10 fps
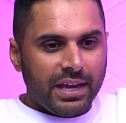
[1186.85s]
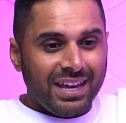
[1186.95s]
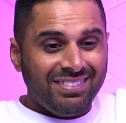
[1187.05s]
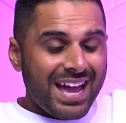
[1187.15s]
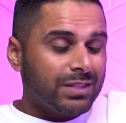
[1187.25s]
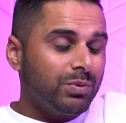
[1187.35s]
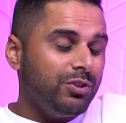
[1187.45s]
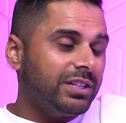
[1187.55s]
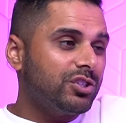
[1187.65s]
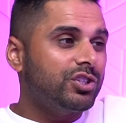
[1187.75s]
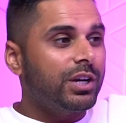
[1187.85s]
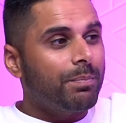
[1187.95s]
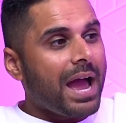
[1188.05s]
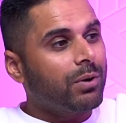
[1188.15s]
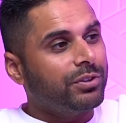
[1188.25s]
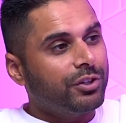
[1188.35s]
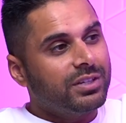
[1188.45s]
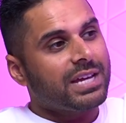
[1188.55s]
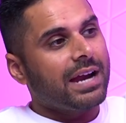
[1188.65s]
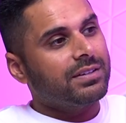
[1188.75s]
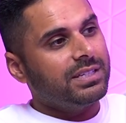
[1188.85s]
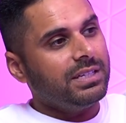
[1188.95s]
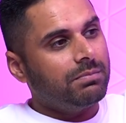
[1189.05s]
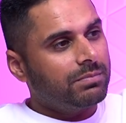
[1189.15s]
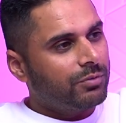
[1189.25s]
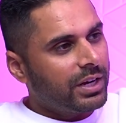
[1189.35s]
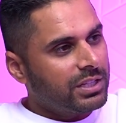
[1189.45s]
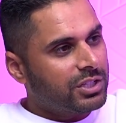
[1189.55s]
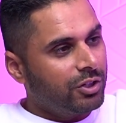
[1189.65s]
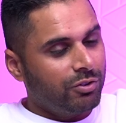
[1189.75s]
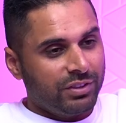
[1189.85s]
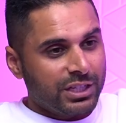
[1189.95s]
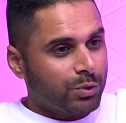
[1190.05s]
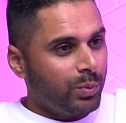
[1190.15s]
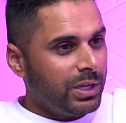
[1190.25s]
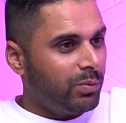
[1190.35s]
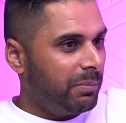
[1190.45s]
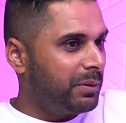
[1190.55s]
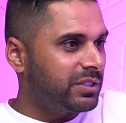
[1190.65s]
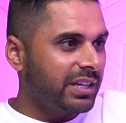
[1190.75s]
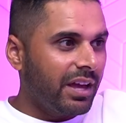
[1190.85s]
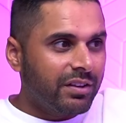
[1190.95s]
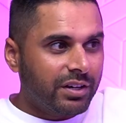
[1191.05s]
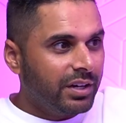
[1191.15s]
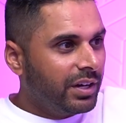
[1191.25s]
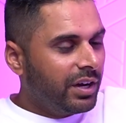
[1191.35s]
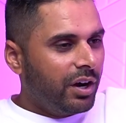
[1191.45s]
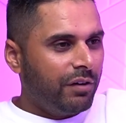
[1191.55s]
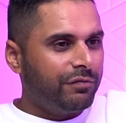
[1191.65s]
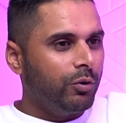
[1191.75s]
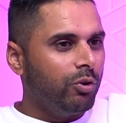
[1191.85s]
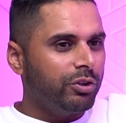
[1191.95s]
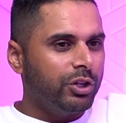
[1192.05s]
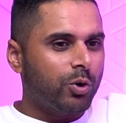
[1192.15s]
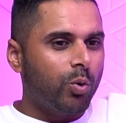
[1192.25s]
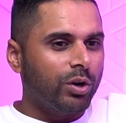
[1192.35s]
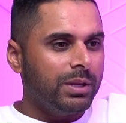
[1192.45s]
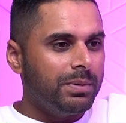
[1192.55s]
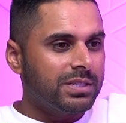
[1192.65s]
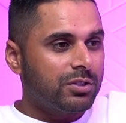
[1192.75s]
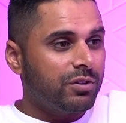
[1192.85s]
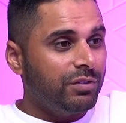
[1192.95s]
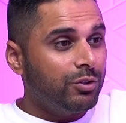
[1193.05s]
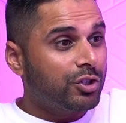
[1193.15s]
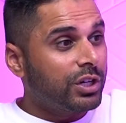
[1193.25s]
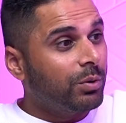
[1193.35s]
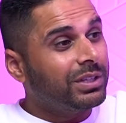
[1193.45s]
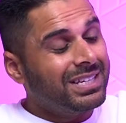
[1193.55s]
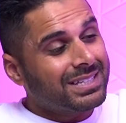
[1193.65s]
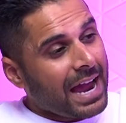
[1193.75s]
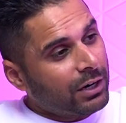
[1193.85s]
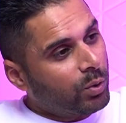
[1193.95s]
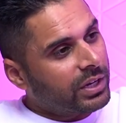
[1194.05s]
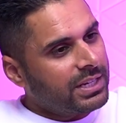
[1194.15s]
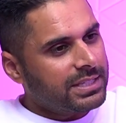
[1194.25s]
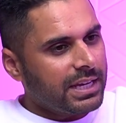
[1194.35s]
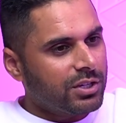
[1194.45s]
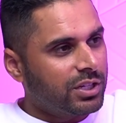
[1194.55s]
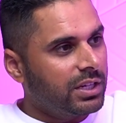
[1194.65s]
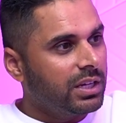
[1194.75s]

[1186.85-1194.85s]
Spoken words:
And that's what you get to share back with your entire team, right? So this week we put together a full, quarterly business review to share with the entire organization.